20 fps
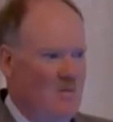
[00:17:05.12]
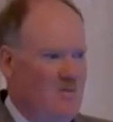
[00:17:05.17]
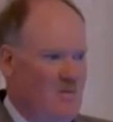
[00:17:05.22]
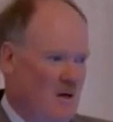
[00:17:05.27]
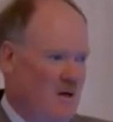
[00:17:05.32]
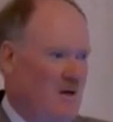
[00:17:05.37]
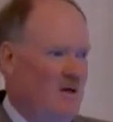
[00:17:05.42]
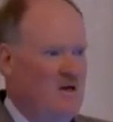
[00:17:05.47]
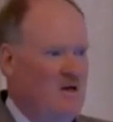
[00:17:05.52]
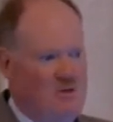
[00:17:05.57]

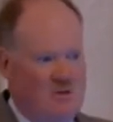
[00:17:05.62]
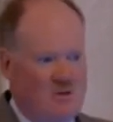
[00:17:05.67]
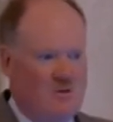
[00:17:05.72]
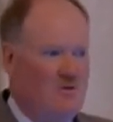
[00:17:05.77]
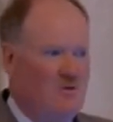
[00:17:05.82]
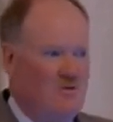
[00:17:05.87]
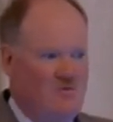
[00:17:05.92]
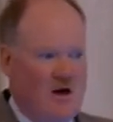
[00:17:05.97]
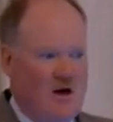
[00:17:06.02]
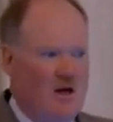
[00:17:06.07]
abilities
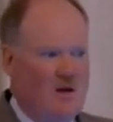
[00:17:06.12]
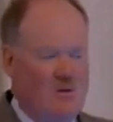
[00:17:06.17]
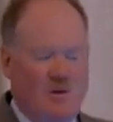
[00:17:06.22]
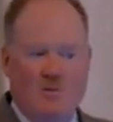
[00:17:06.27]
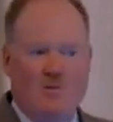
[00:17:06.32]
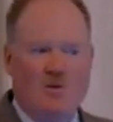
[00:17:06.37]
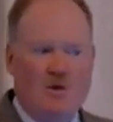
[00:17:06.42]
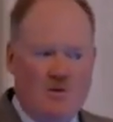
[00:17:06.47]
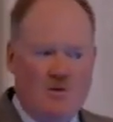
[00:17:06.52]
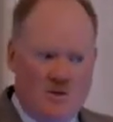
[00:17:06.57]
to
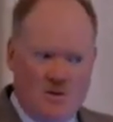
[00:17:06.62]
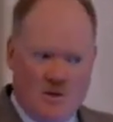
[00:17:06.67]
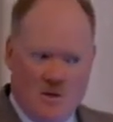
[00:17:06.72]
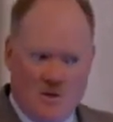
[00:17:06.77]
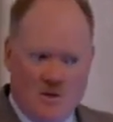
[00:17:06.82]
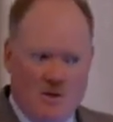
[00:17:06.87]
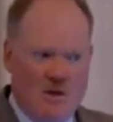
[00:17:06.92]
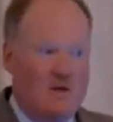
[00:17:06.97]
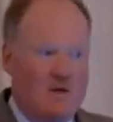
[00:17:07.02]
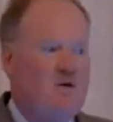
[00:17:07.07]
evaluate rather
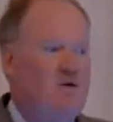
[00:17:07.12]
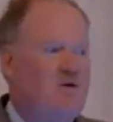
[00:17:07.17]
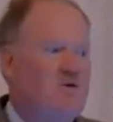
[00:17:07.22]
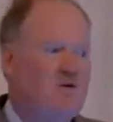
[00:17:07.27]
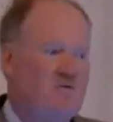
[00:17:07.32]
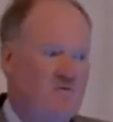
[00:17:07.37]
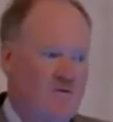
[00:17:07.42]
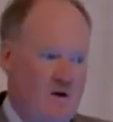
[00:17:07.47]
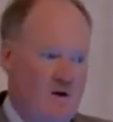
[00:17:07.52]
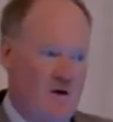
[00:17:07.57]
than
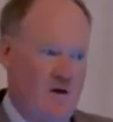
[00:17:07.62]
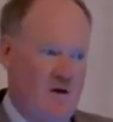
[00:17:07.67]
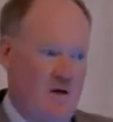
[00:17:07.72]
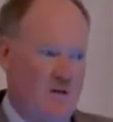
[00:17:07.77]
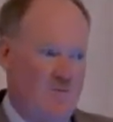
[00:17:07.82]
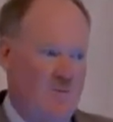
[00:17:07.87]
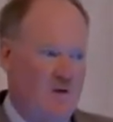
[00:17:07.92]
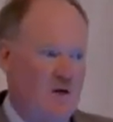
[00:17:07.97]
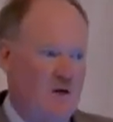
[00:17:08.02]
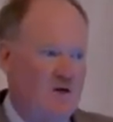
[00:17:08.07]

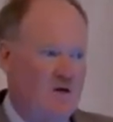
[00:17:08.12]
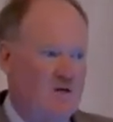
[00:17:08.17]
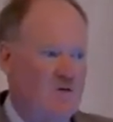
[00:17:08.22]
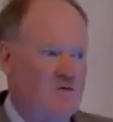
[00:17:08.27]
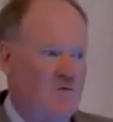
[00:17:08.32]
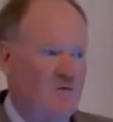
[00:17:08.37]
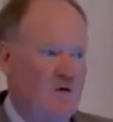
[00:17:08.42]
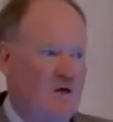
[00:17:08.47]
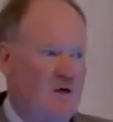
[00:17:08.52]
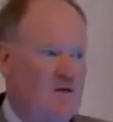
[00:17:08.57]
univariate, because
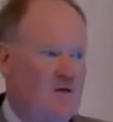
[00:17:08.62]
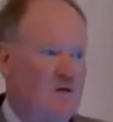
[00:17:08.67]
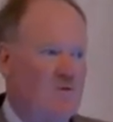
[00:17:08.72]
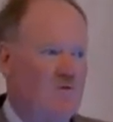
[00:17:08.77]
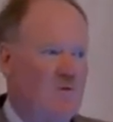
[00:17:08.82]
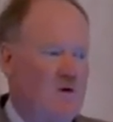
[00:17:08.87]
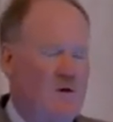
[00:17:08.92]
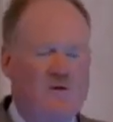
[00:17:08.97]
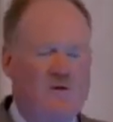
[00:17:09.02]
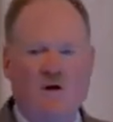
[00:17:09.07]
the way that
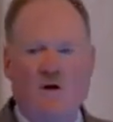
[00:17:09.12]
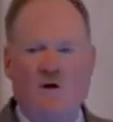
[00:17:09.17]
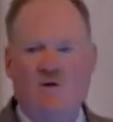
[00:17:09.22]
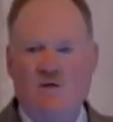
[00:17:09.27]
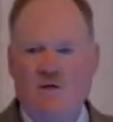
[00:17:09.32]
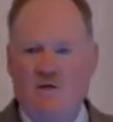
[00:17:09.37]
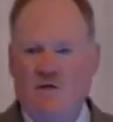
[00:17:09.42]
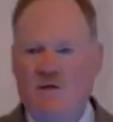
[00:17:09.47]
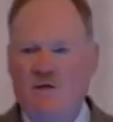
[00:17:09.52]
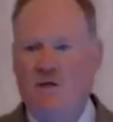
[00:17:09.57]
the
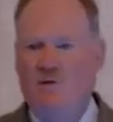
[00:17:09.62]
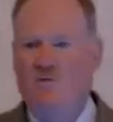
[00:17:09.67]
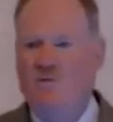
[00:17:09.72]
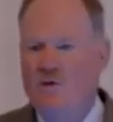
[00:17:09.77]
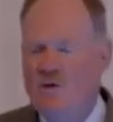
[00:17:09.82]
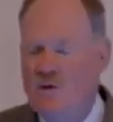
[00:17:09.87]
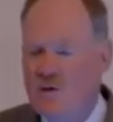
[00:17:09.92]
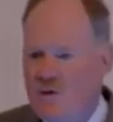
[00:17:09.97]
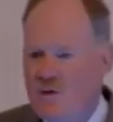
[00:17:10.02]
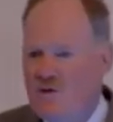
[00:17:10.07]
RCT
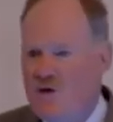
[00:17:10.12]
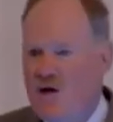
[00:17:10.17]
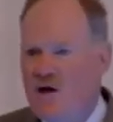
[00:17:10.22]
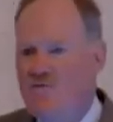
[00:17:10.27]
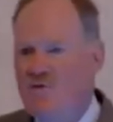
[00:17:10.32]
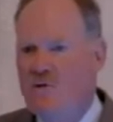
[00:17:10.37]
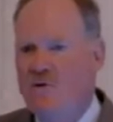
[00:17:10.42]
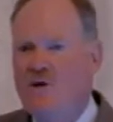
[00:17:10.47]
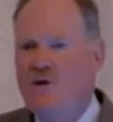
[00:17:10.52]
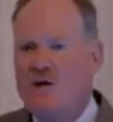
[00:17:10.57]
worked is
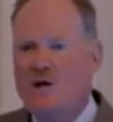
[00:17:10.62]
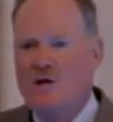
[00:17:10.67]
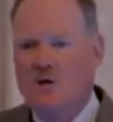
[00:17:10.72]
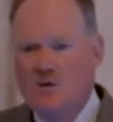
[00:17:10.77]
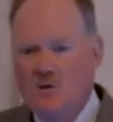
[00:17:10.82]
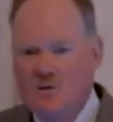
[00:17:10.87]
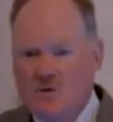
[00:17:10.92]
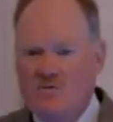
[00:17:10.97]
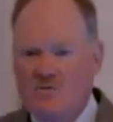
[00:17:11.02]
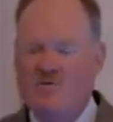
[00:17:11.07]
often
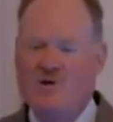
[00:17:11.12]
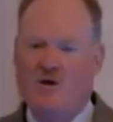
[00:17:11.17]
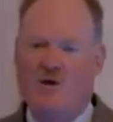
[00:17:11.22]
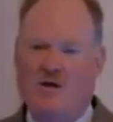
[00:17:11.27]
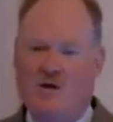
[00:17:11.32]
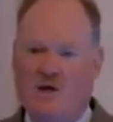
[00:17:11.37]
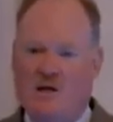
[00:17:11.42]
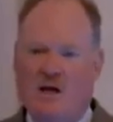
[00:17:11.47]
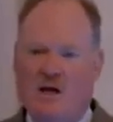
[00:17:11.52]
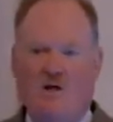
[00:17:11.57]

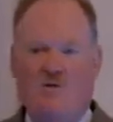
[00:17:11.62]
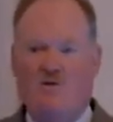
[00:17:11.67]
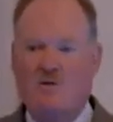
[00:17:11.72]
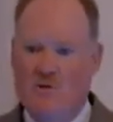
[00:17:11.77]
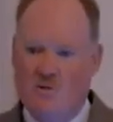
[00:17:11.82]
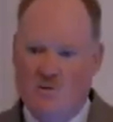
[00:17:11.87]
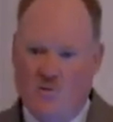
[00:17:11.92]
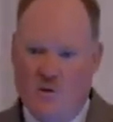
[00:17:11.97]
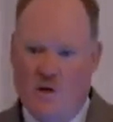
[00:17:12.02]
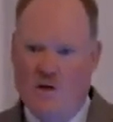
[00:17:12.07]
univariate
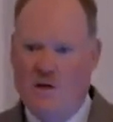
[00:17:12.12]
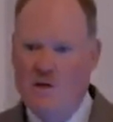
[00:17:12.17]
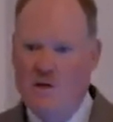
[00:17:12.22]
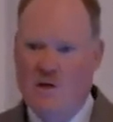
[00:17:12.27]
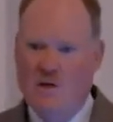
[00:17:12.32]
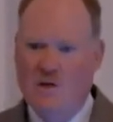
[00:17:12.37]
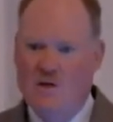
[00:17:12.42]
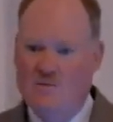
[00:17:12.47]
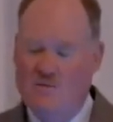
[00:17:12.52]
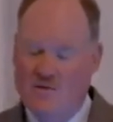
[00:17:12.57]
analysis,
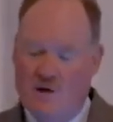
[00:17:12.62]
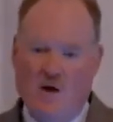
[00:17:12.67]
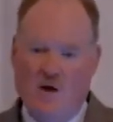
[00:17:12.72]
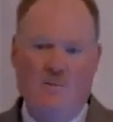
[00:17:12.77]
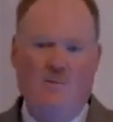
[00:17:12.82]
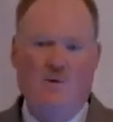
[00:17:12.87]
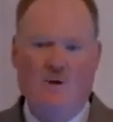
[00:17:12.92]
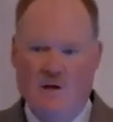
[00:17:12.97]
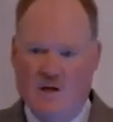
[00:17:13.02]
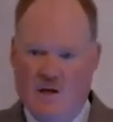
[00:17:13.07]
one
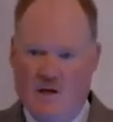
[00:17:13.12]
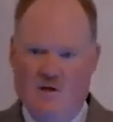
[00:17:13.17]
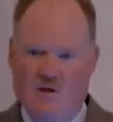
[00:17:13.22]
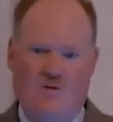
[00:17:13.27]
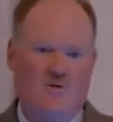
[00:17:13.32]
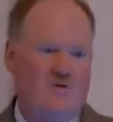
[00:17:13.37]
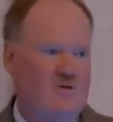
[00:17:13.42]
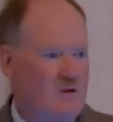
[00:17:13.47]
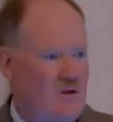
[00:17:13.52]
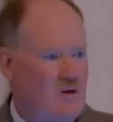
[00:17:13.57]
variable
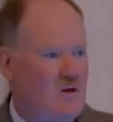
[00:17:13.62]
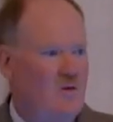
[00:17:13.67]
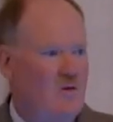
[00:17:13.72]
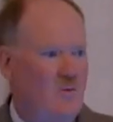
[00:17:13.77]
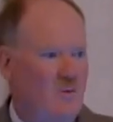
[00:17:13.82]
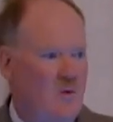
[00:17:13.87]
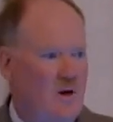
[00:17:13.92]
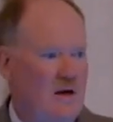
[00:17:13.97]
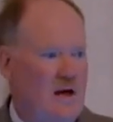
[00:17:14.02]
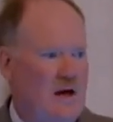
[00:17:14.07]
against
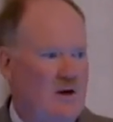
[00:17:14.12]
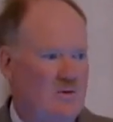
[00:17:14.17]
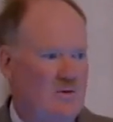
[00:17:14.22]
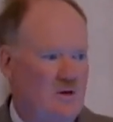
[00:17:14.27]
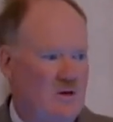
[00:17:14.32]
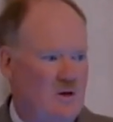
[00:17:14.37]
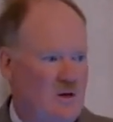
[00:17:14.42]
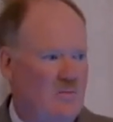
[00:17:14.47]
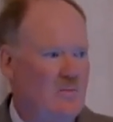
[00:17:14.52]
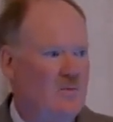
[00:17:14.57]
one
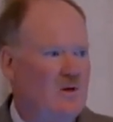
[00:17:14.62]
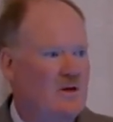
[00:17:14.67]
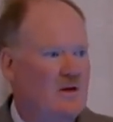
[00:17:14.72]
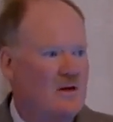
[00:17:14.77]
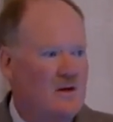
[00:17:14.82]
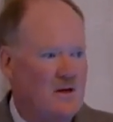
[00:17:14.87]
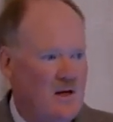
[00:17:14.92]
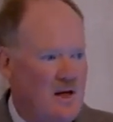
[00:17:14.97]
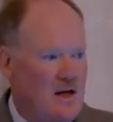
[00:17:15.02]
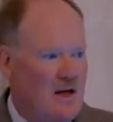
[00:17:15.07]
outcome.
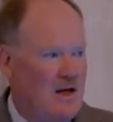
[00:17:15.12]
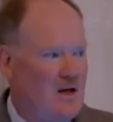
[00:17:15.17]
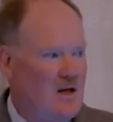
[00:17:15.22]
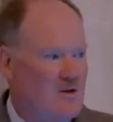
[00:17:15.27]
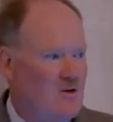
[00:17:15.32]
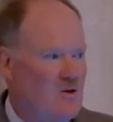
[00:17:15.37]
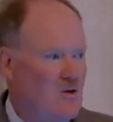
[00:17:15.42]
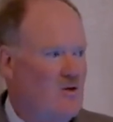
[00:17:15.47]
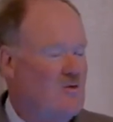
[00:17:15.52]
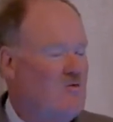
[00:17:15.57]

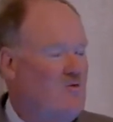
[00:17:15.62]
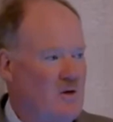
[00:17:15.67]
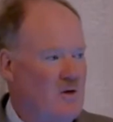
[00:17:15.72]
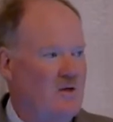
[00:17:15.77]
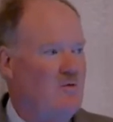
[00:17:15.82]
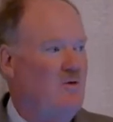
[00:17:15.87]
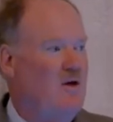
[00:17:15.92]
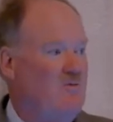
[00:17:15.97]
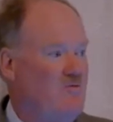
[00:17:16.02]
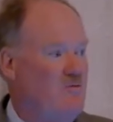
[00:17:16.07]
And it's
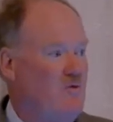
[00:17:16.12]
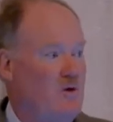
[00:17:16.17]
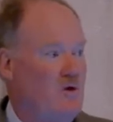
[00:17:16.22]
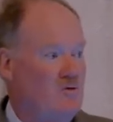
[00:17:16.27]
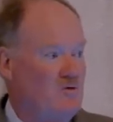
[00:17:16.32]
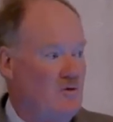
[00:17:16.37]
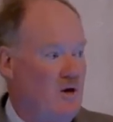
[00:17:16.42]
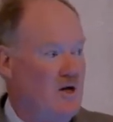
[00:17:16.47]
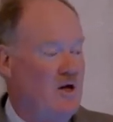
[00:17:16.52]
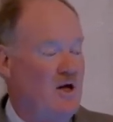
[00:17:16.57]
really great for a
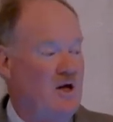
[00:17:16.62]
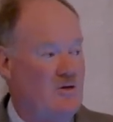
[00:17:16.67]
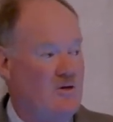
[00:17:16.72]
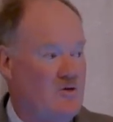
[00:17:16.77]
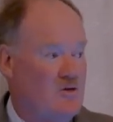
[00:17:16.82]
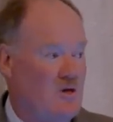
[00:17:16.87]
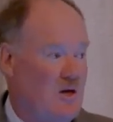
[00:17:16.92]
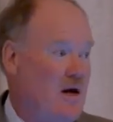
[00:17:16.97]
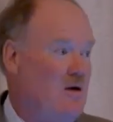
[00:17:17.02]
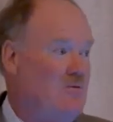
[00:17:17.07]
drug
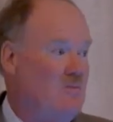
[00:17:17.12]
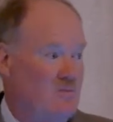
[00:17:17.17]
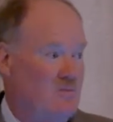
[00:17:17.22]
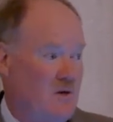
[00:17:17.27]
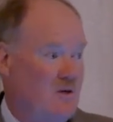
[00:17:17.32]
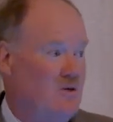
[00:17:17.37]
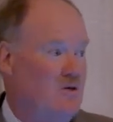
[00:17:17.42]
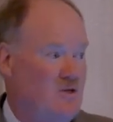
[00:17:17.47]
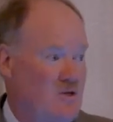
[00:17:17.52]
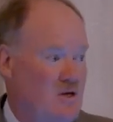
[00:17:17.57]
against
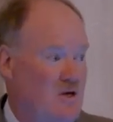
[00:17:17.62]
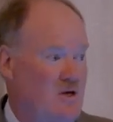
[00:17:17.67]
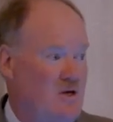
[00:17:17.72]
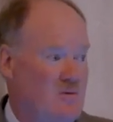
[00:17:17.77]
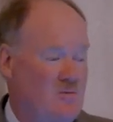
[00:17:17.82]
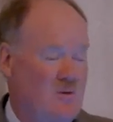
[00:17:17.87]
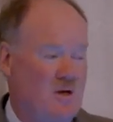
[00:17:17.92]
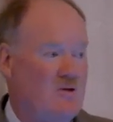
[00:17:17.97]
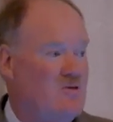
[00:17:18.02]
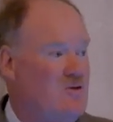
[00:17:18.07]
a
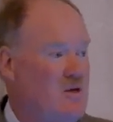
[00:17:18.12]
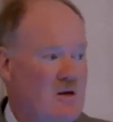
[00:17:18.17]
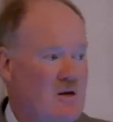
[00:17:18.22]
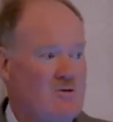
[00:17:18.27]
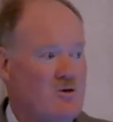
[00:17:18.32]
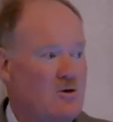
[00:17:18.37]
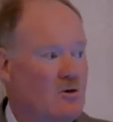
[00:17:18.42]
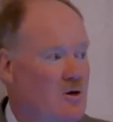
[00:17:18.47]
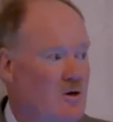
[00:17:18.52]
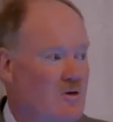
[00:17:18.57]
disease, but it's not
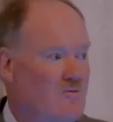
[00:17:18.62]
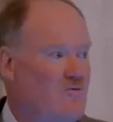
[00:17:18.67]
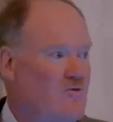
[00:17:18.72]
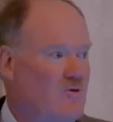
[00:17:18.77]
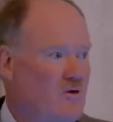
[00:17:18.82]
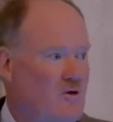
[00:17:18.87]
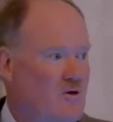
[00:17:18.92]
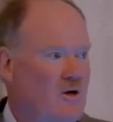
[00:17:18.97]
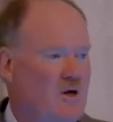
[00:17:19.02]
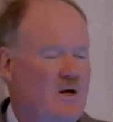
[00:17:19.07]
so good
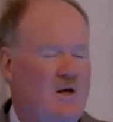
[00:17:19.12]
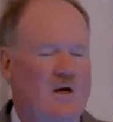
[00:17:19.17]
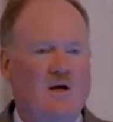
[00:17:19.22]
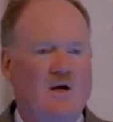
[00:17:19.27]
for